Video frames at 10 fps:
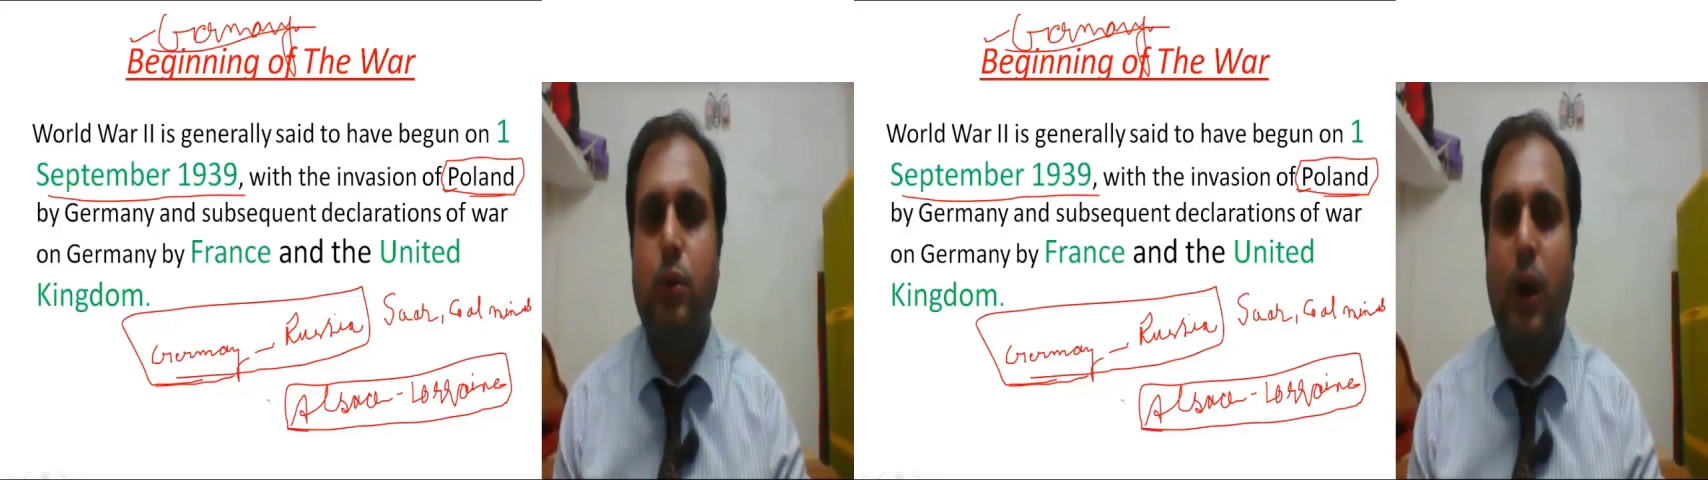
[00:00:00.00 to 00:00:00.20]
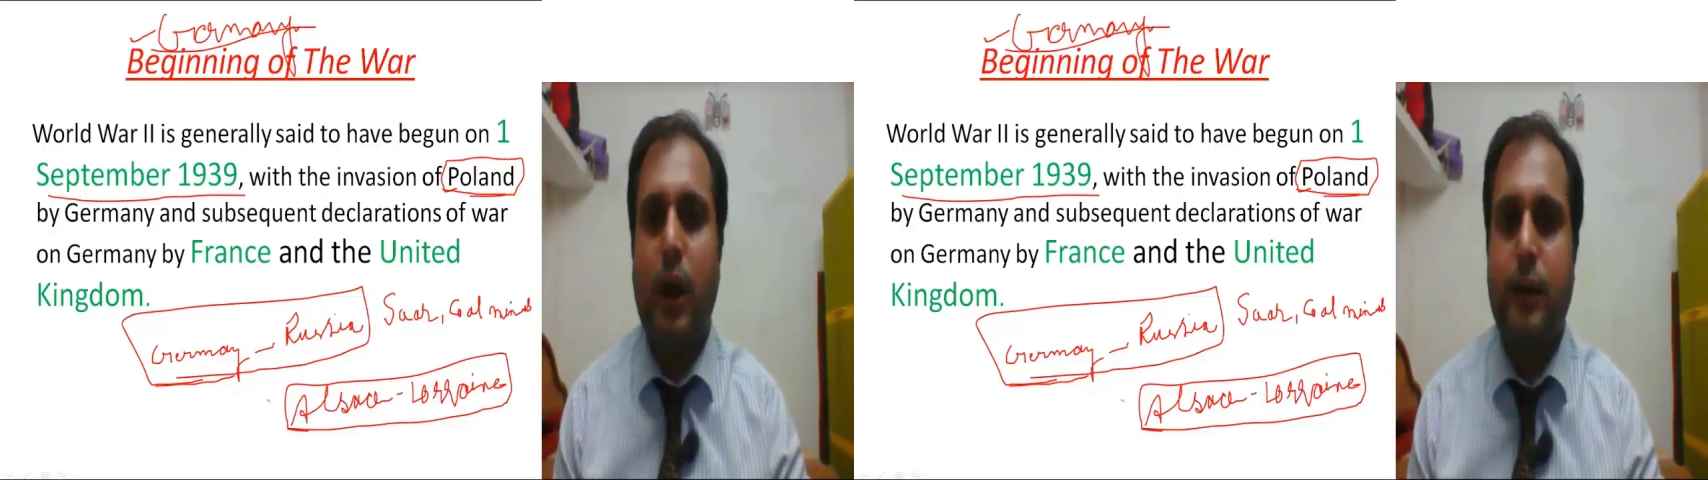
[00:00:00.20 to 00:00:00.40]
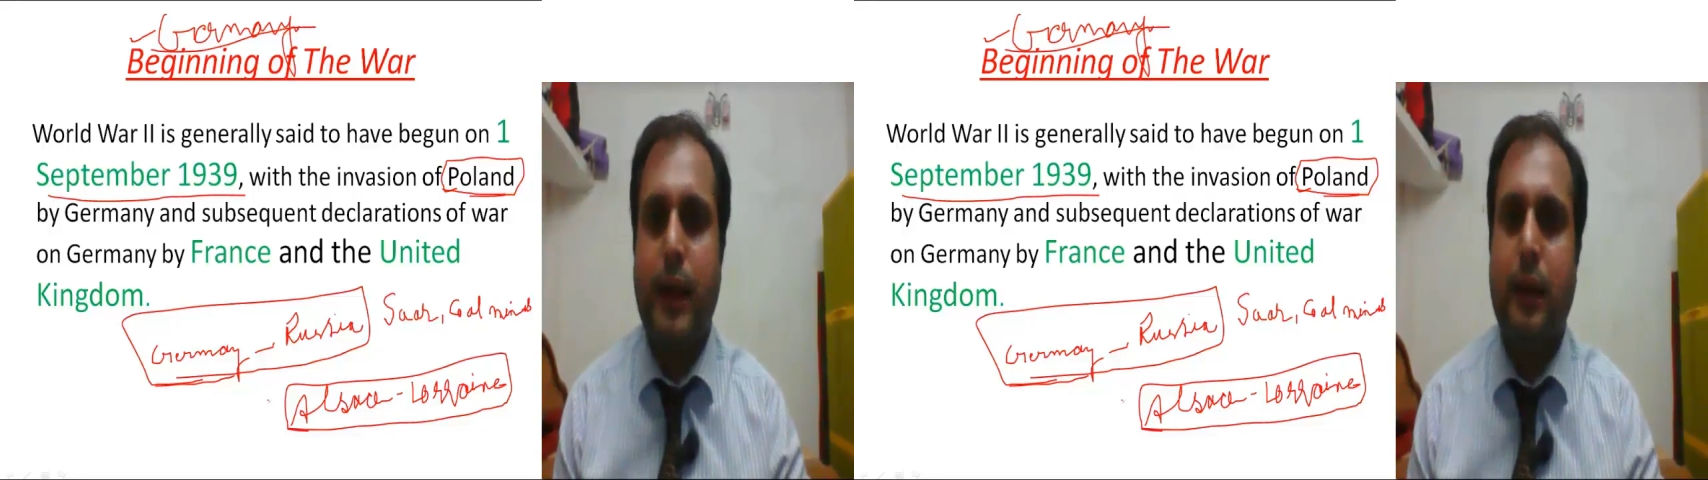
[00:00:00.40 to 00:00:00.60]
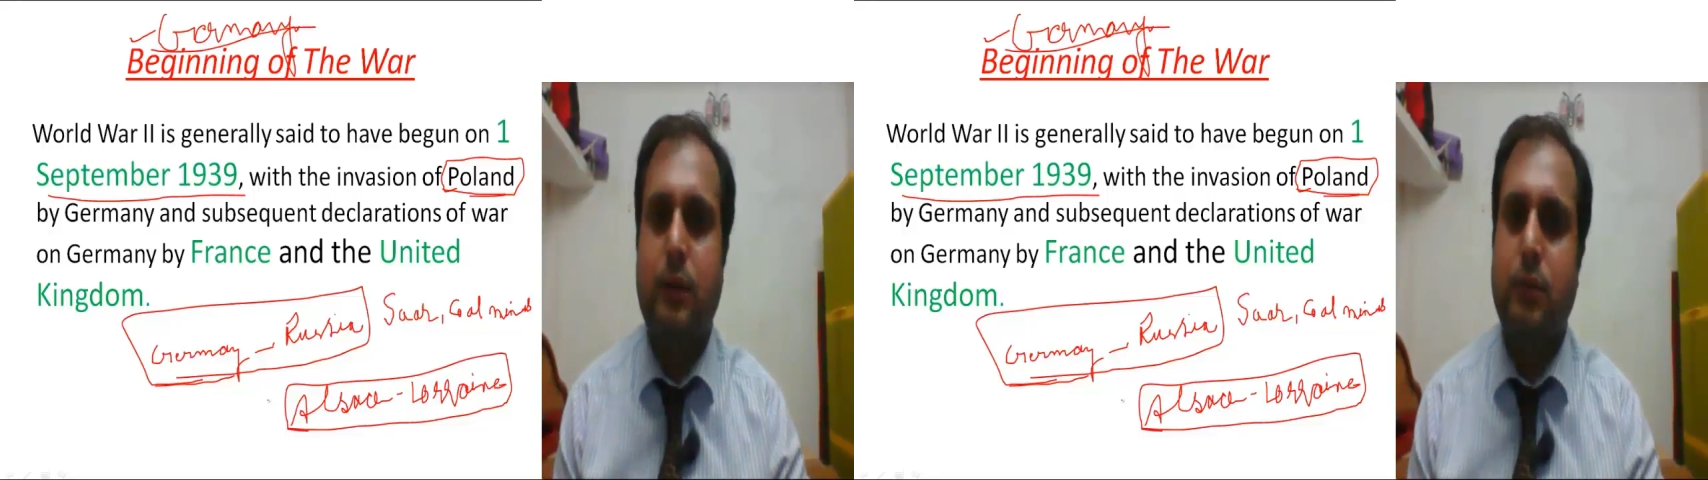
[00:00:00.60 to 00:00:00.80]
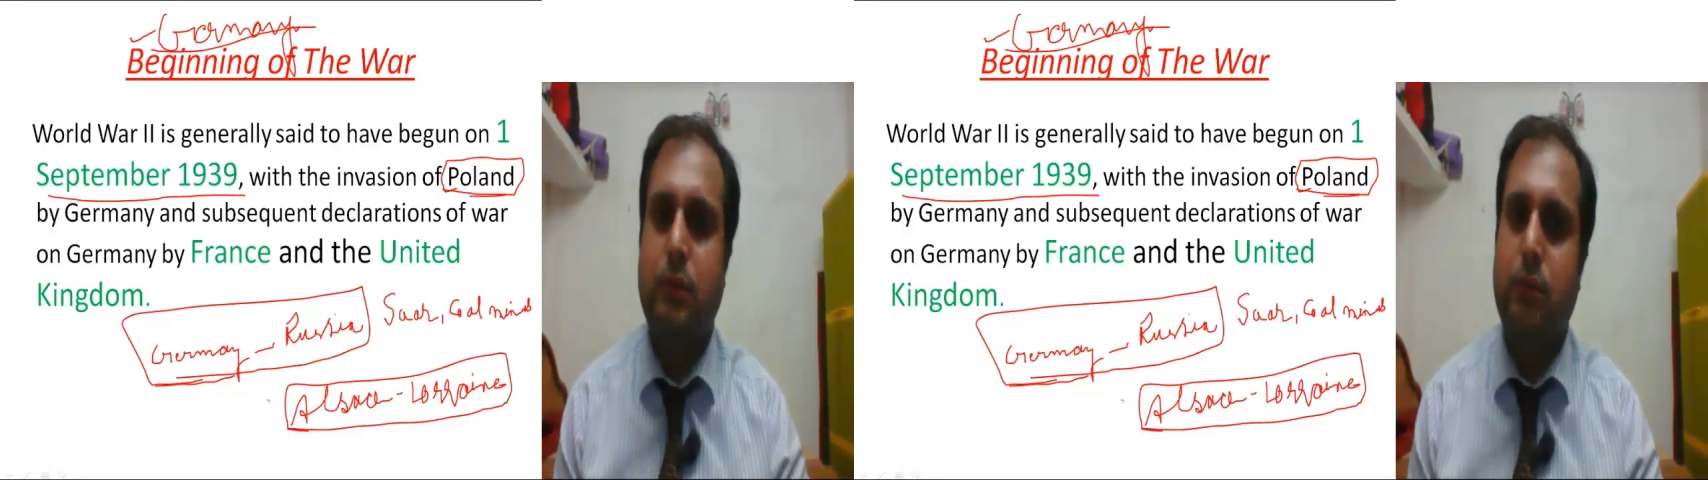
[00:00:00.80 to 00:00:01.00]
to
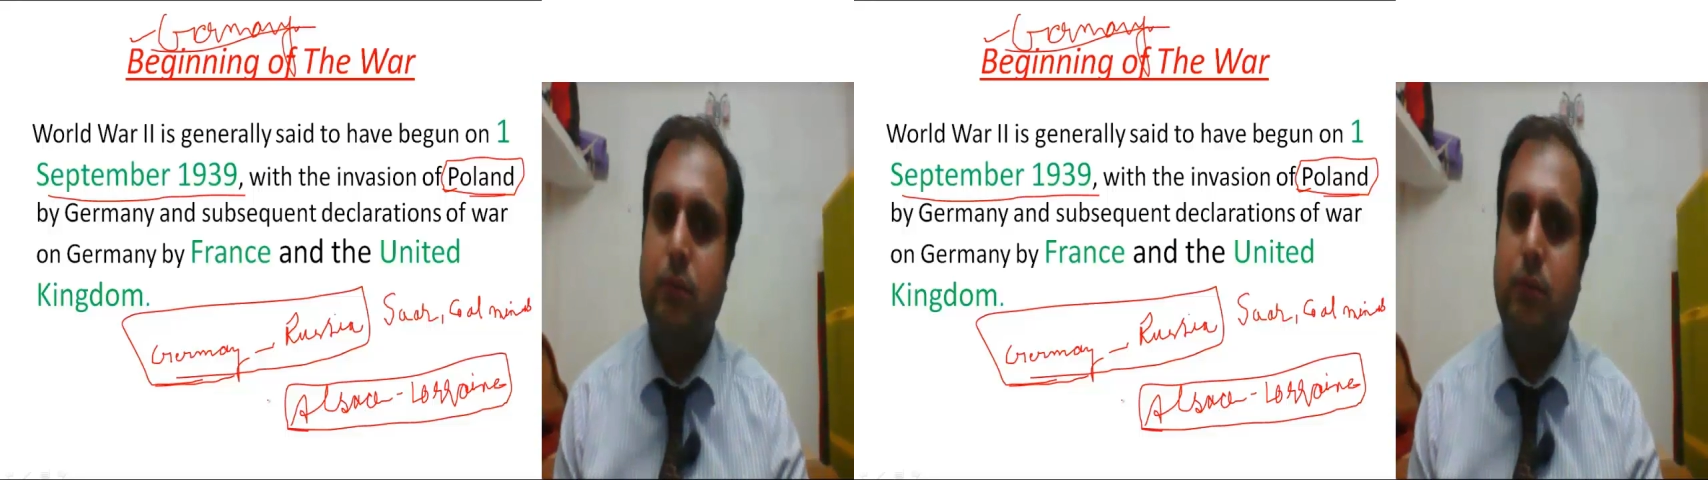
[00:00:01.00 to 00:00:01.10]
attack